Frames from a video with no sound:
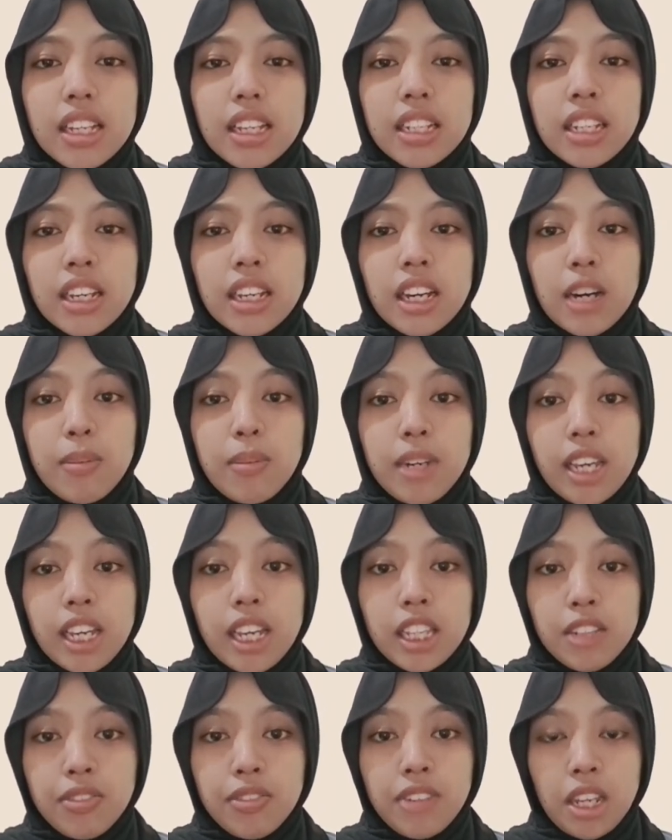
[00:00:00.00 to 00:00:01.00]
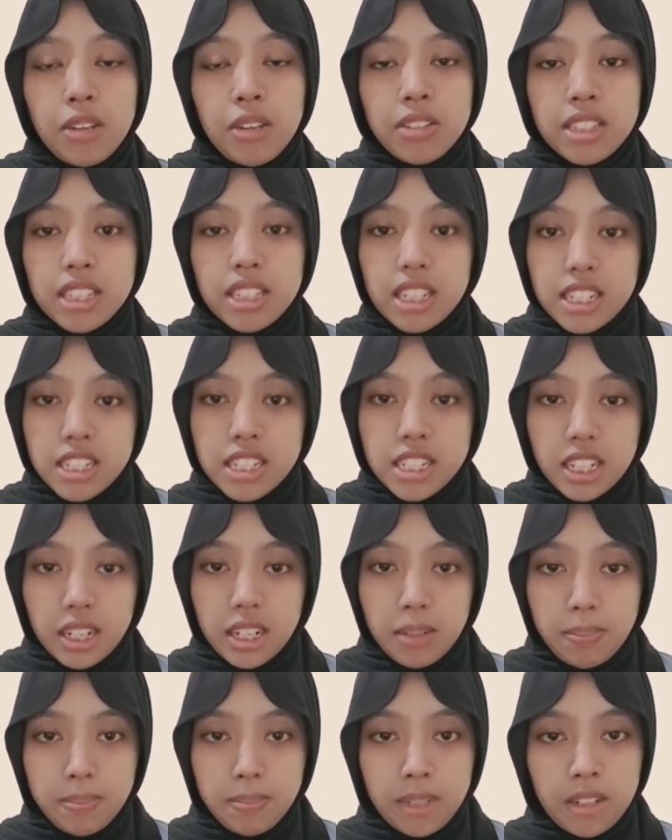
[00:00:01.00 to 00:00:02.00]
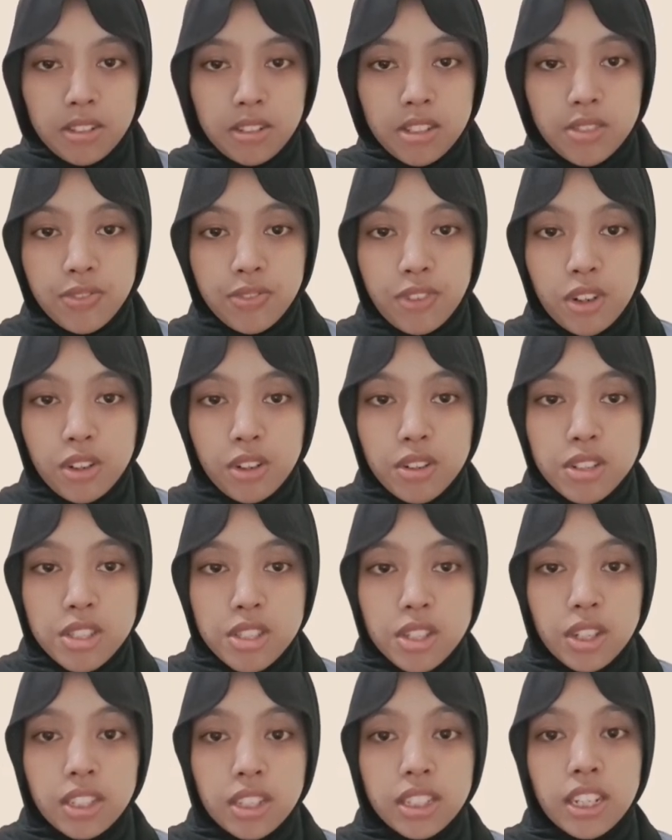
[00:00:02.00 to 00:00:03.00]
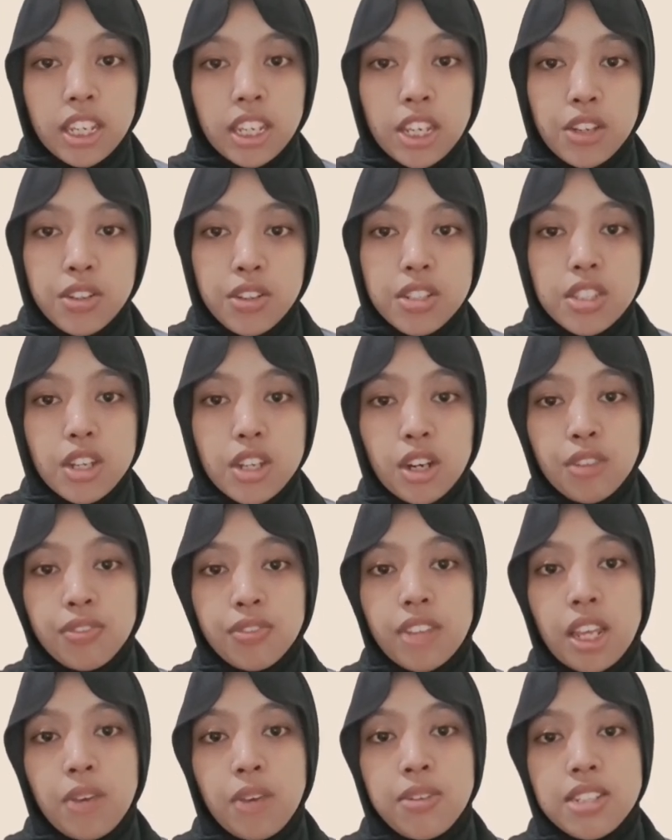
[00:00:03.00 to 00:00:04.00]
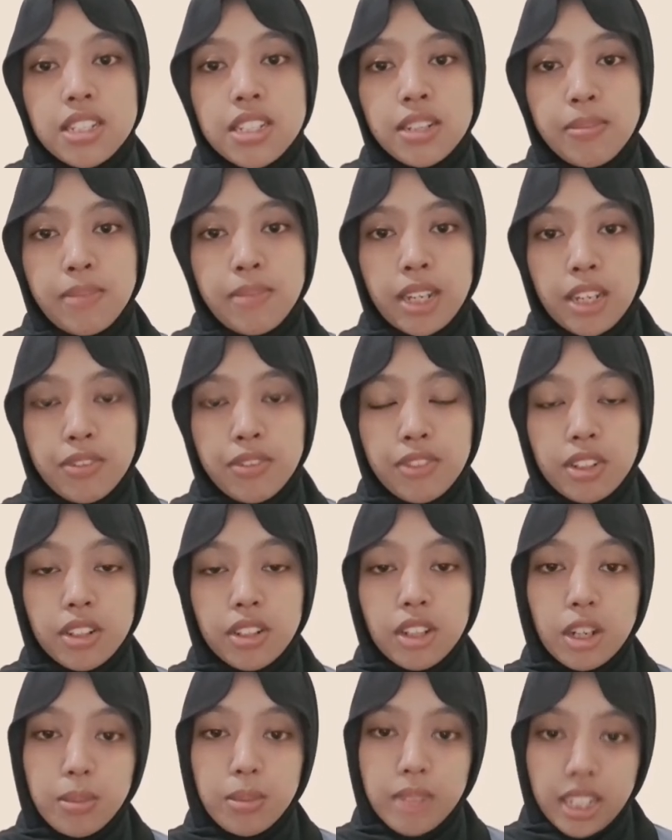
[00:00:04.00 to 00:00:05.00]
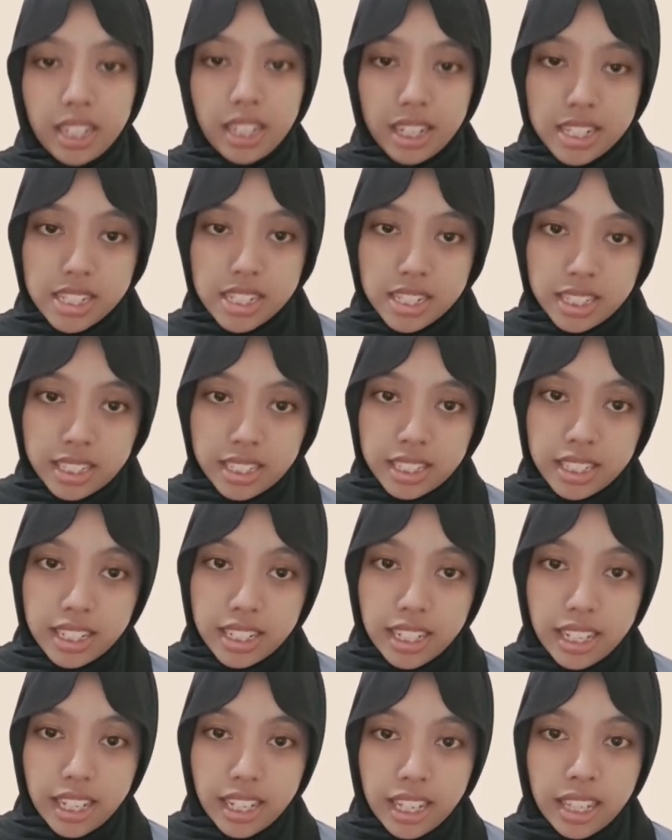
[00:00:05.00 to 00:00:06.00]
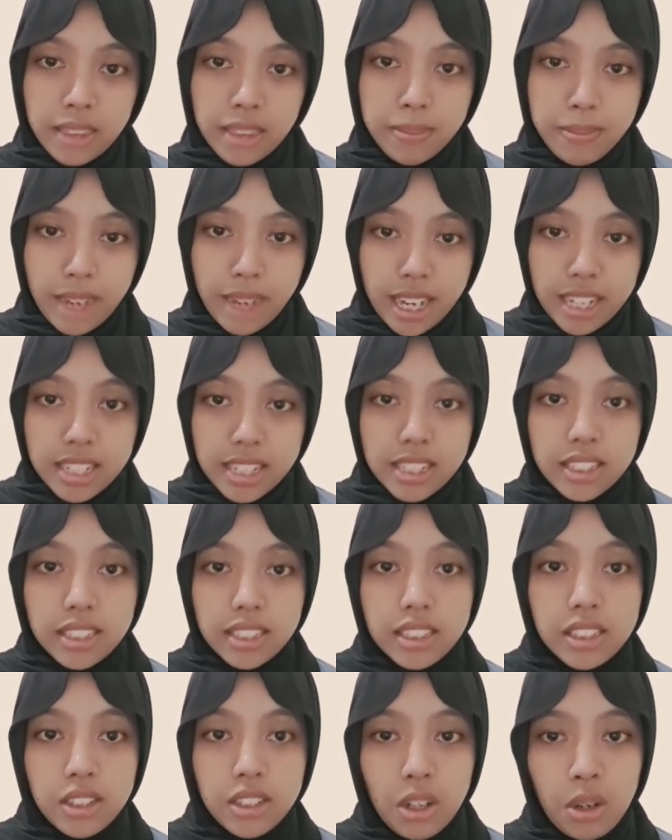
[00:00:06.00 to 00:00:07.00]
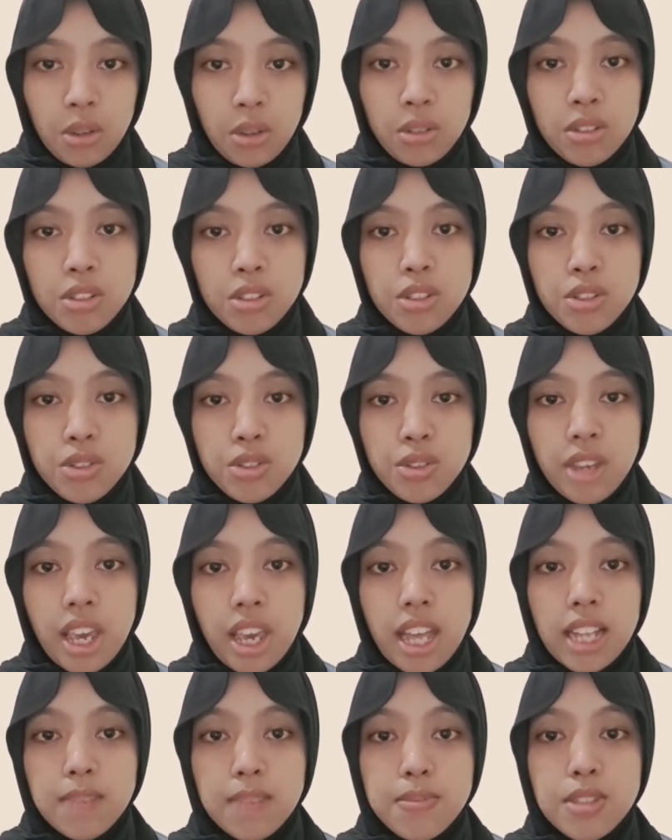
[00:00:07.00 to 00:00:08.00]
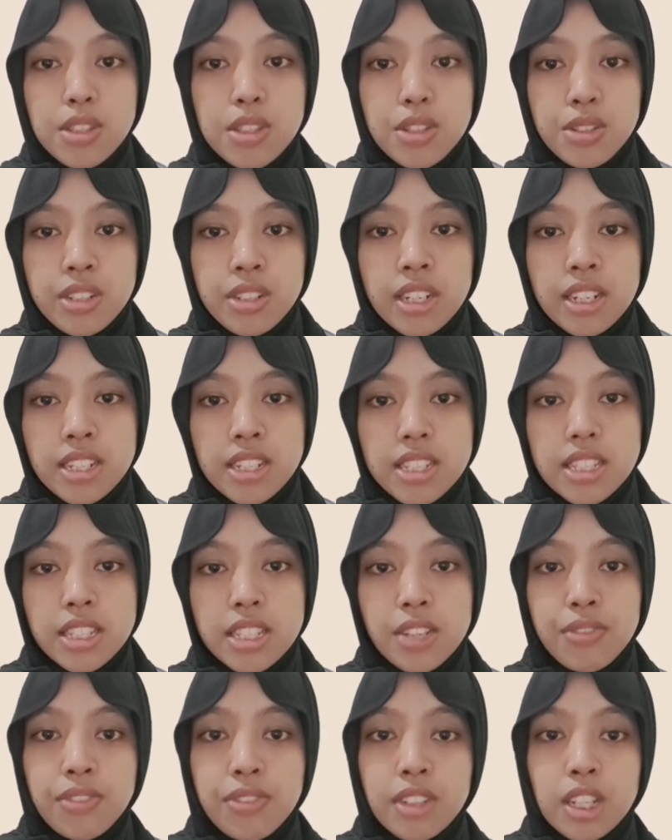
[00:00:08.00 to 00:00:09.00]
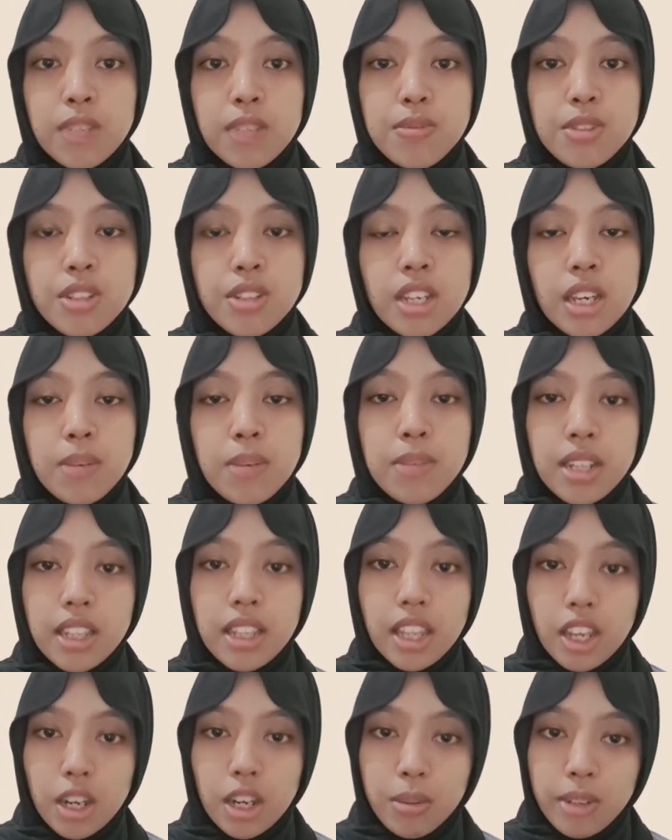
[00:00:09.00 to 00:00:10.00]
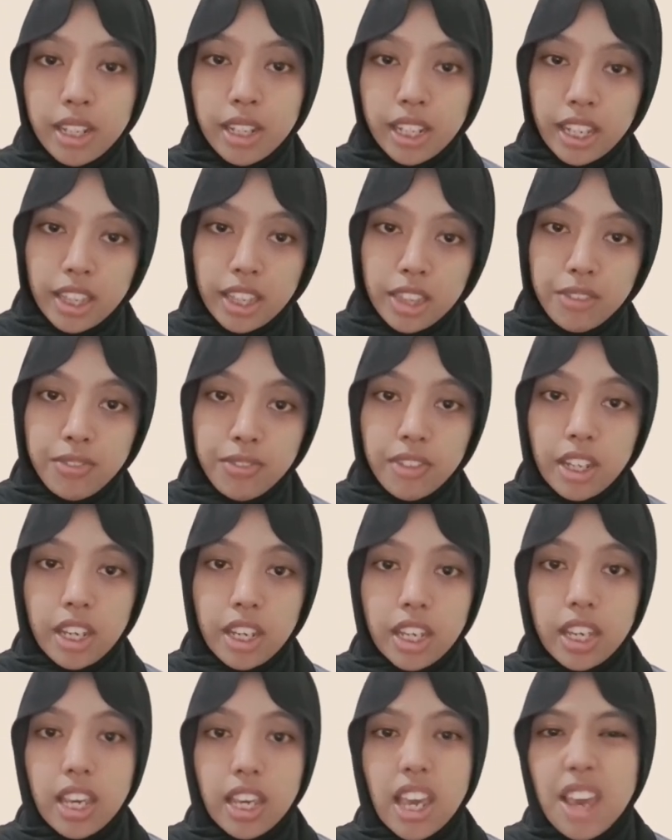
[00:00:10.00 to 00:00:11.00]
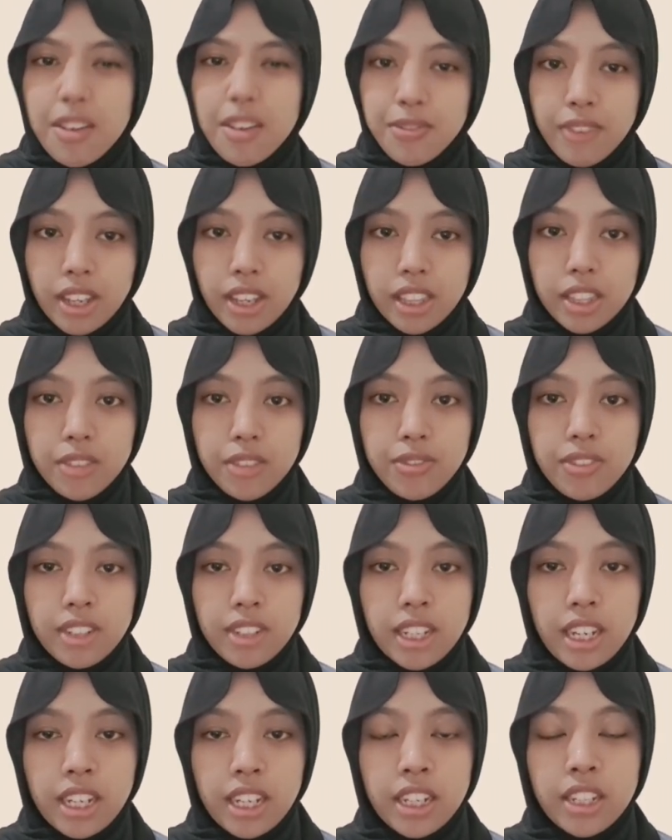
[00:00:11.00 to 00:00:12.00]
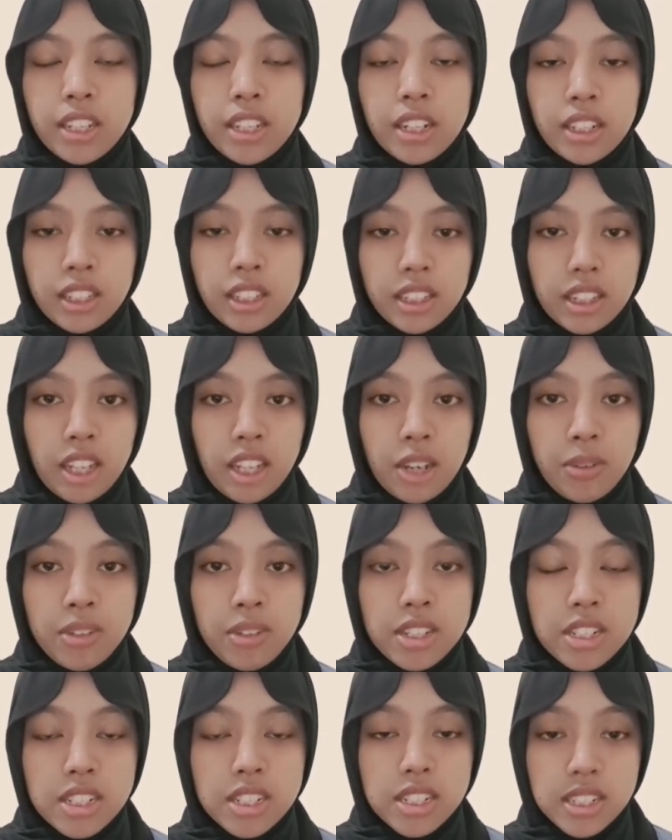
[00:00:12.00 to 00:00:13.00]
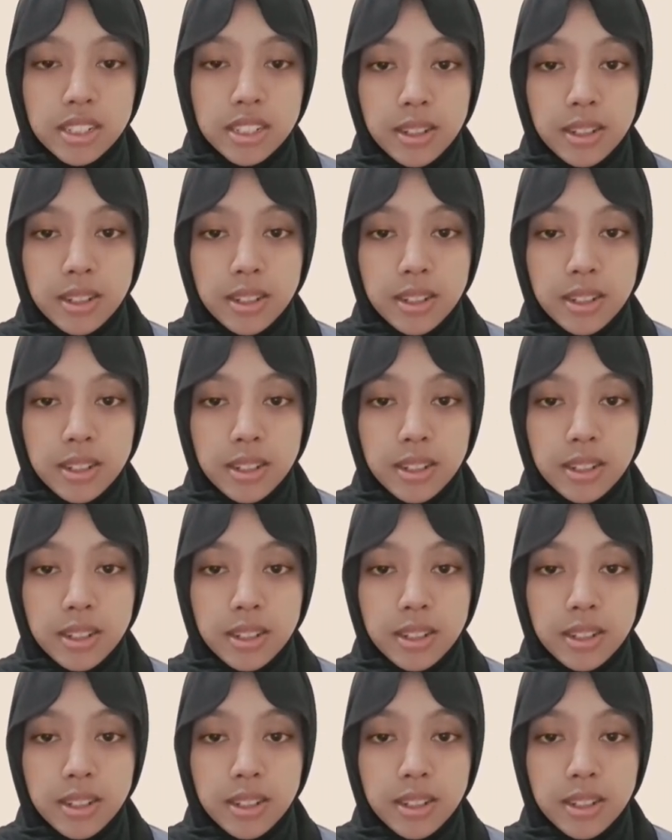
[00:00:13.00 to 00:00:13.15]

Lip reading: The communicative language teaching approach focuses on the use of language in meaningful communication. Its main goal is to help students develop the ability to communicate effectively in the target language.